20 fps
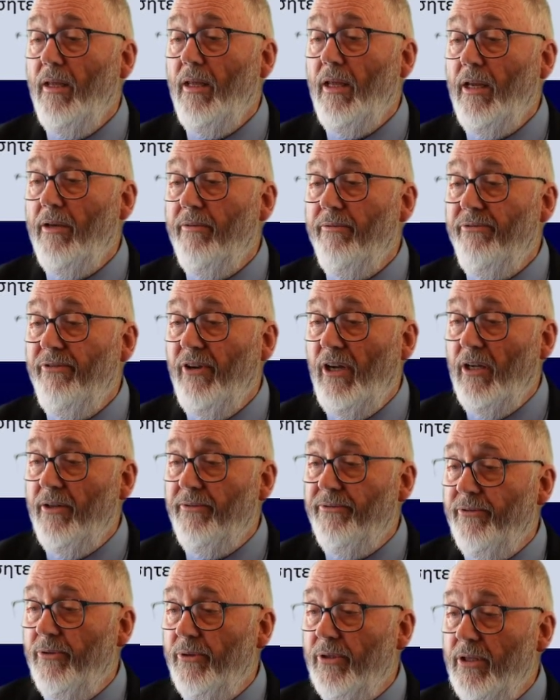In
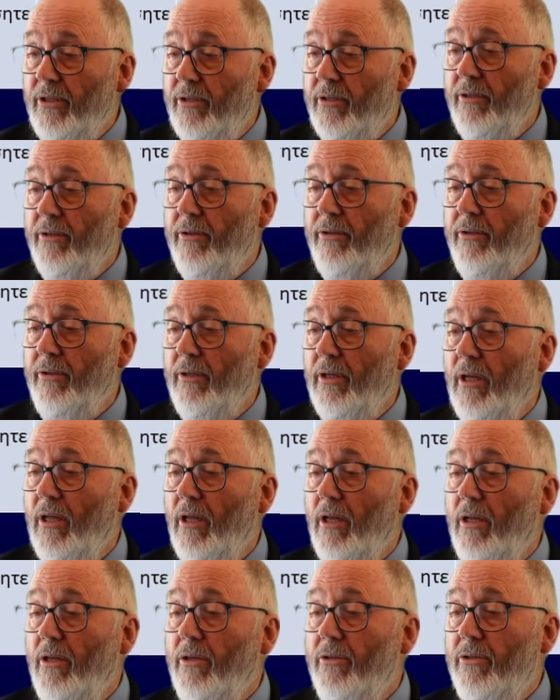542,
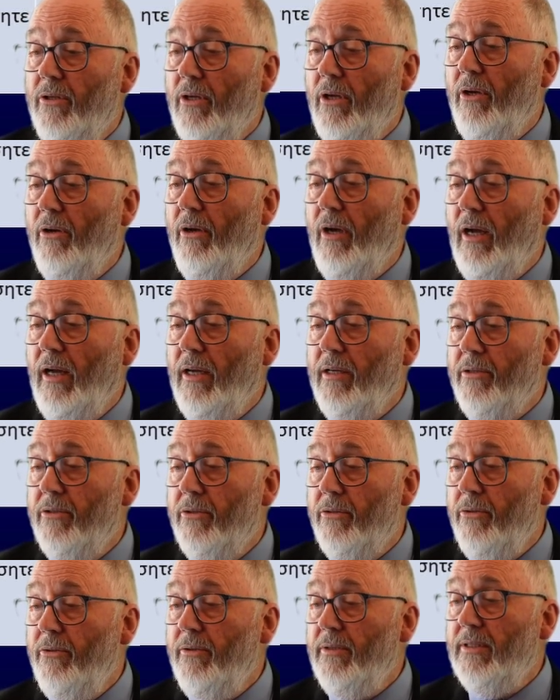to
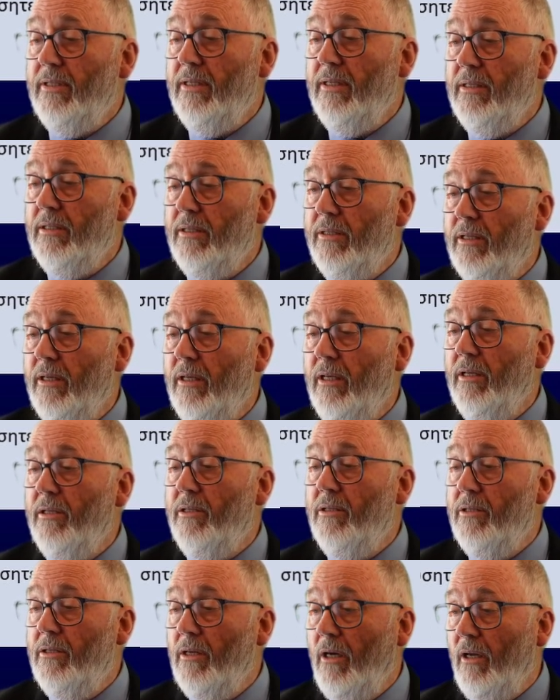aitunta se
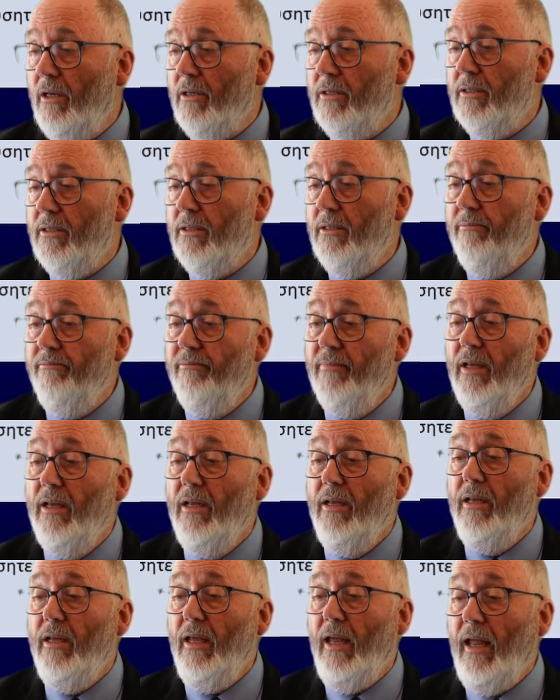dos,
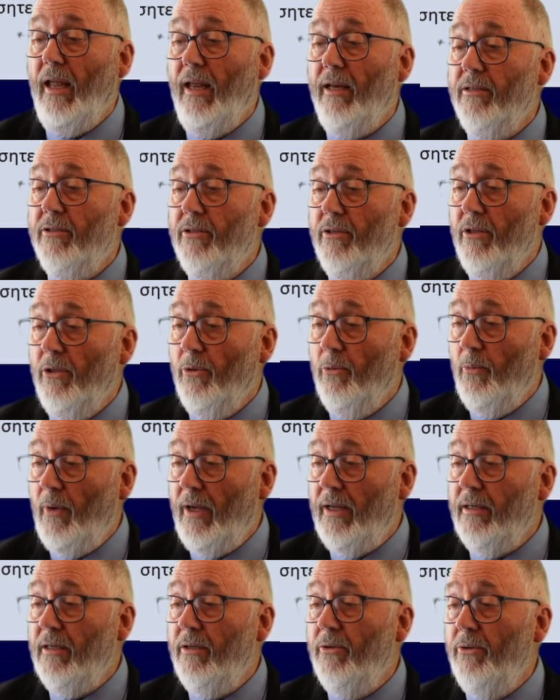and to the
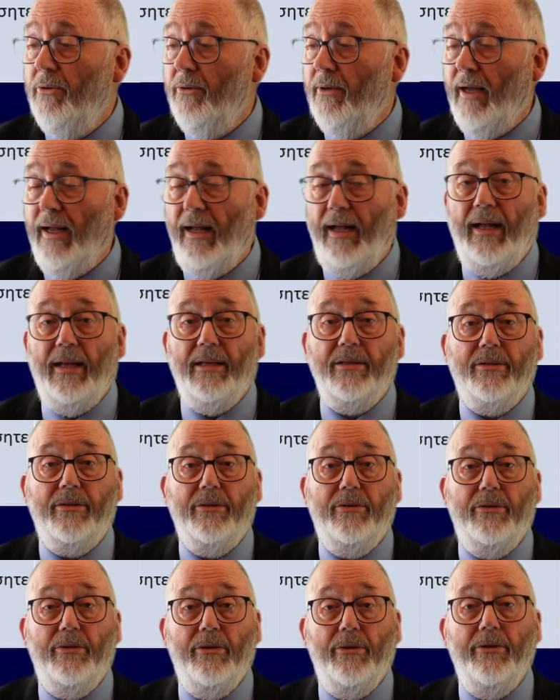one who
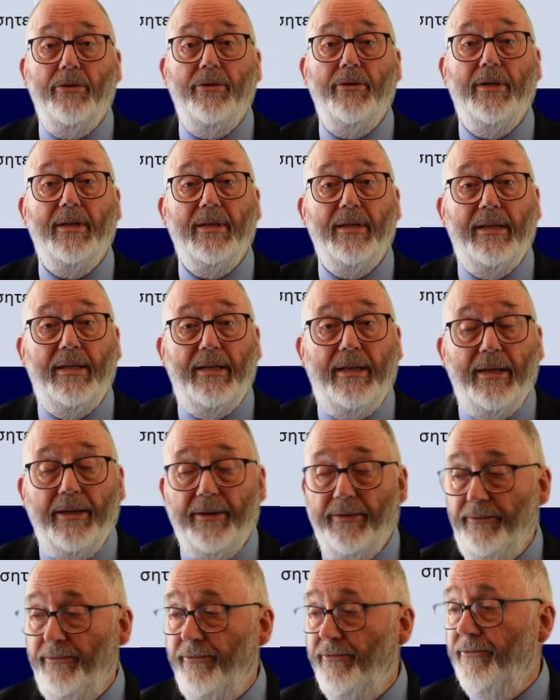asks you,
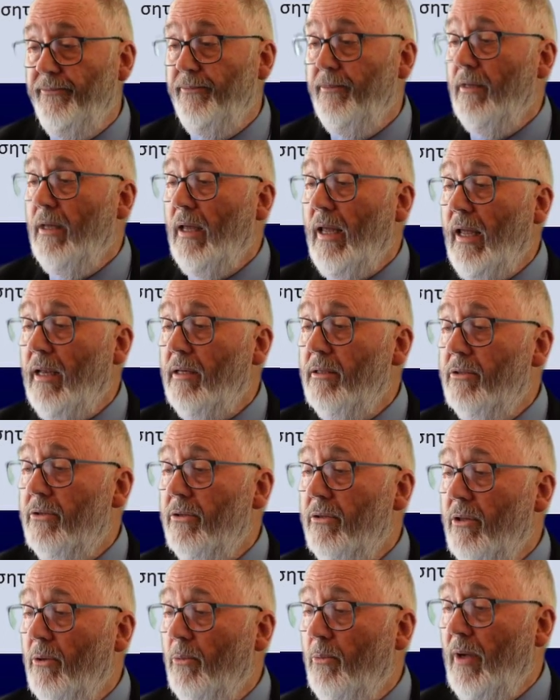give, and
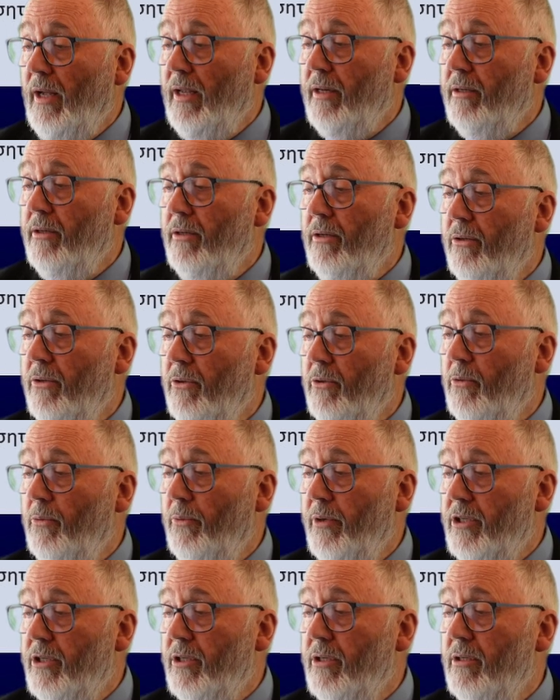to the one who
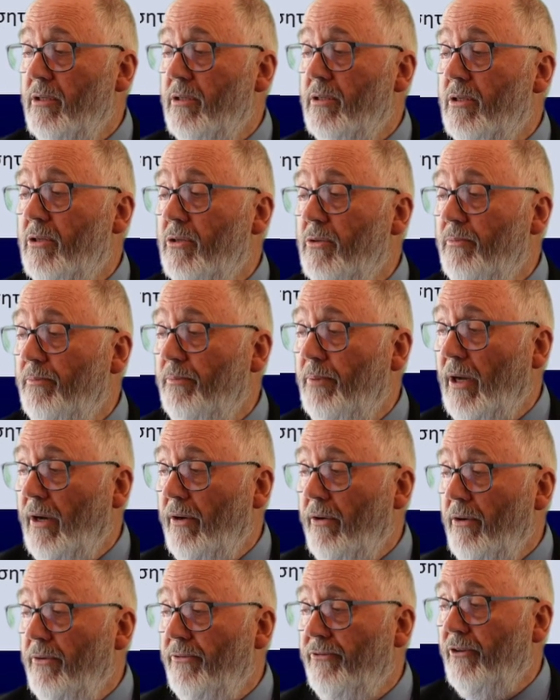wishes to
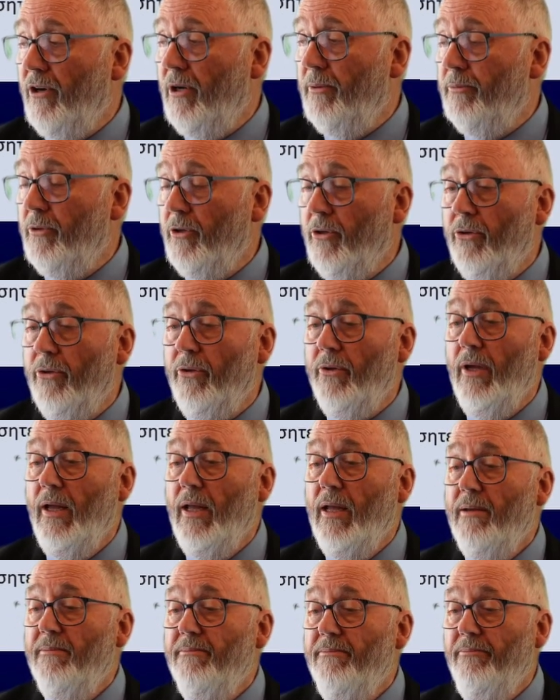borrow from you,
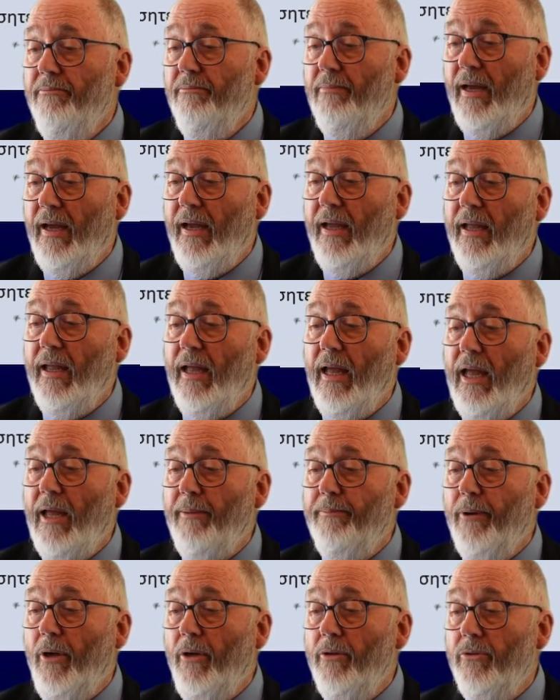may
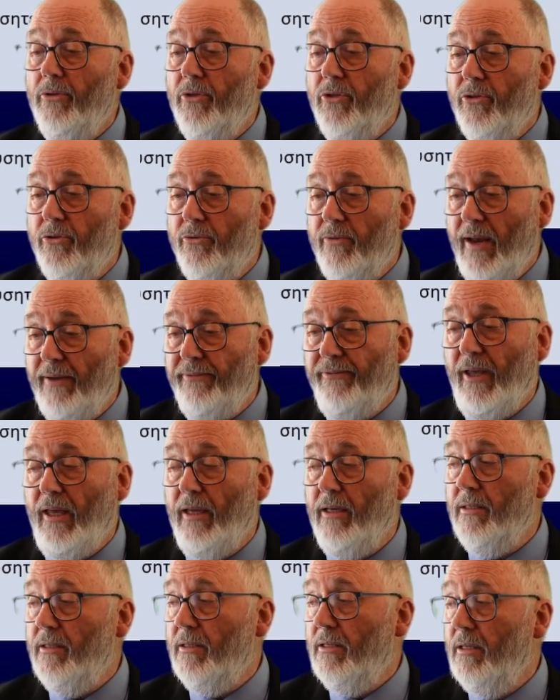
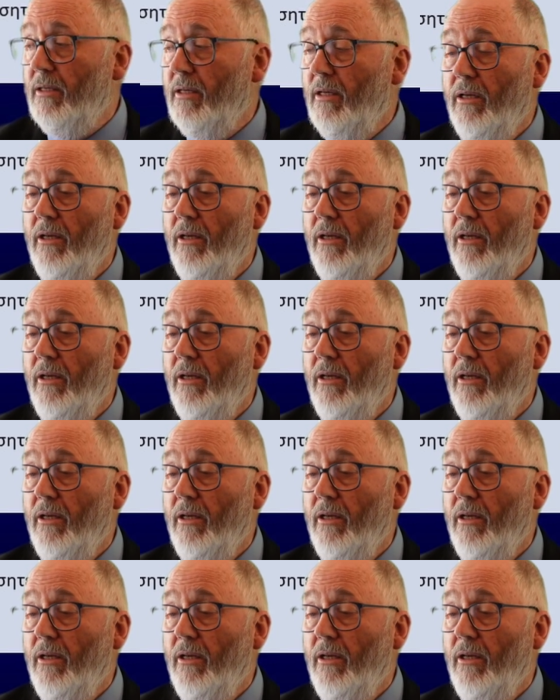apostrophes,